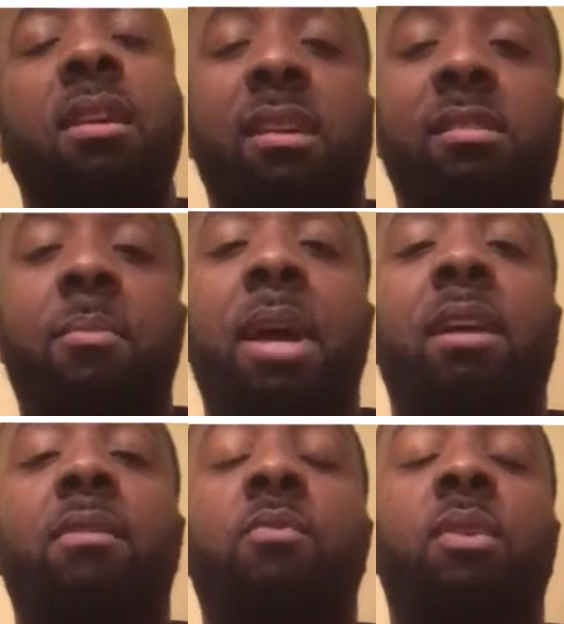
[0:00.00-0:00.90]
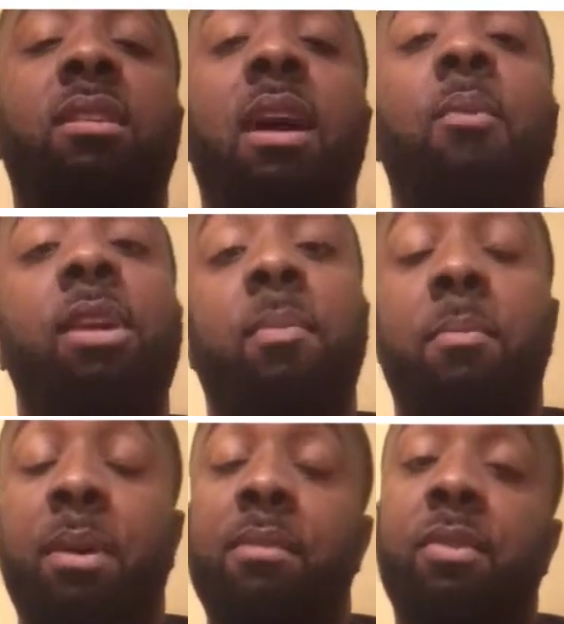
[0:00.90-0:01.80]
It's a matter of whether or not we can be
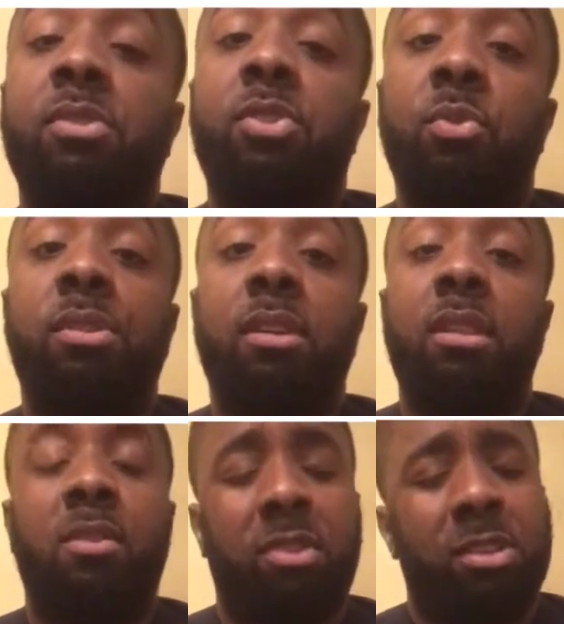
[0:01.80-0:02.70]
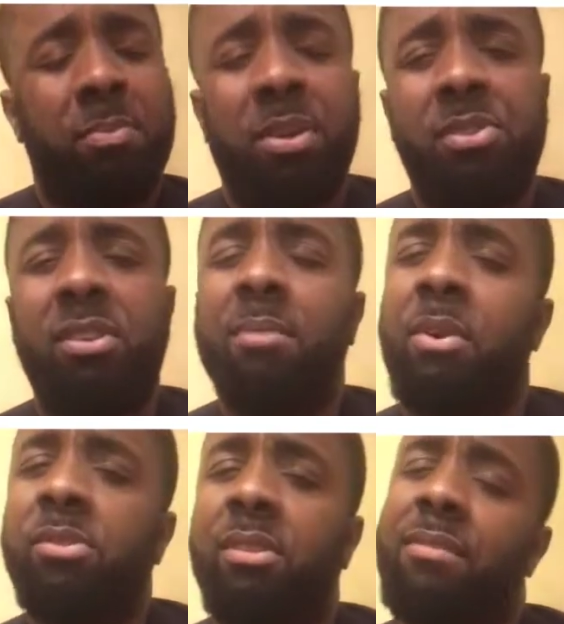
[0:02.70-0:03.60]
beneficial to each other on a spiritual,
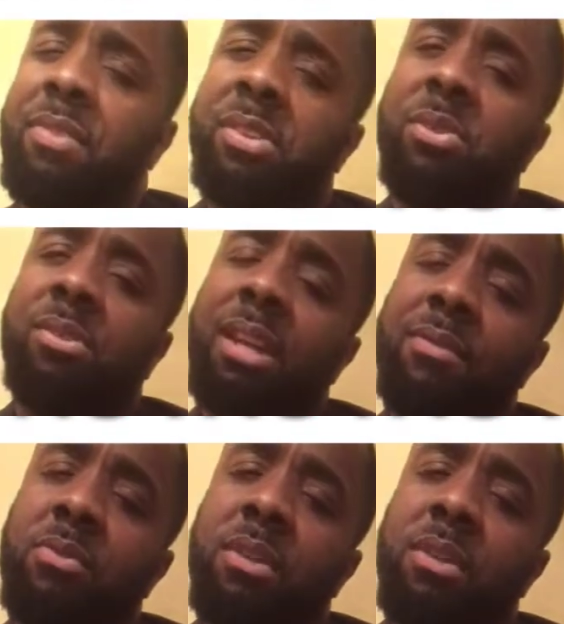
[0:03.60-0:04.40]
emotional, and physical level,